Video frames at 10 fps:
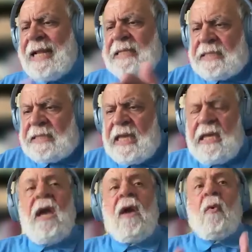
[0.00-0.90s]
and
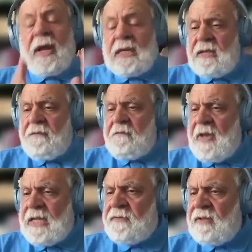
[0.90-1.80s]
see what is the
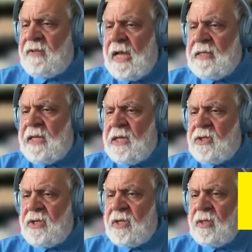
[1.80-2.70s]
fate of
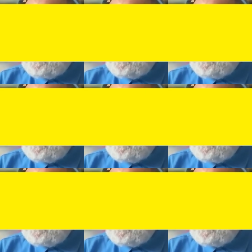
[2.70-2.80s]
civilization.